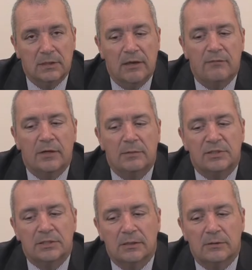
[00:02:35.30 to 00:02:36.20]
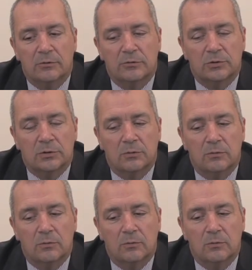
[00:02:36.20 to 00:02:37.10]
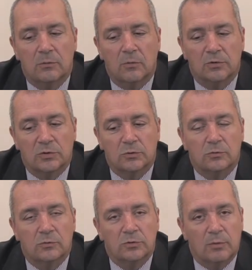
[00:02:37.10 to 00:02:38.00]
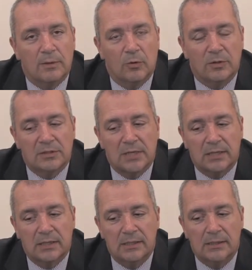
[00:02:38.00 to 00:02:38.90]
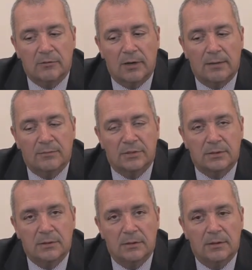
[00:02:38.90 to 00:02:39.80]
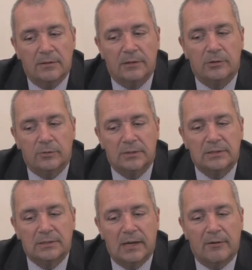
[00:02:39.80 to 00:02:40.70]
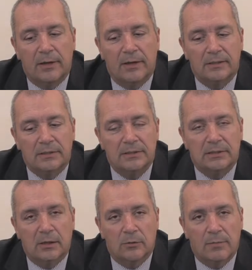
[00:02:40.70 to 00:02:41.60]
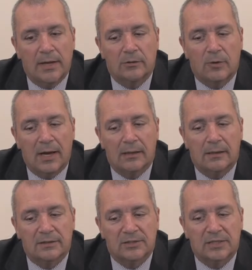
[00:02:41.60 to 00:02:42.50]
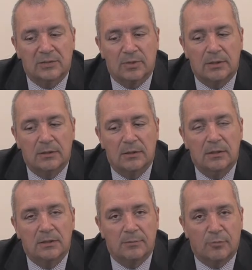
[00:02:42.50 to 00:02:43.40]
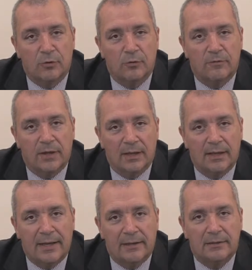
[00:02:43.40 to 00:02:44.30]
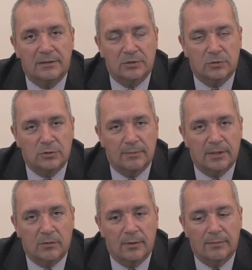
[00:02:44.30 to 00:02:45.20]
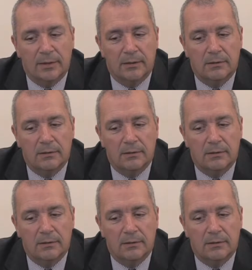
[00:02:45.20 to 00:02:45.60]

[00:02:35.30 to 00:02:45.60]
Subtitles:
If any materials or tools weigh more than 10 kilograms, then you'll need to carry out a detailed manual handling assessment to prove that a ladder is suitable equipment.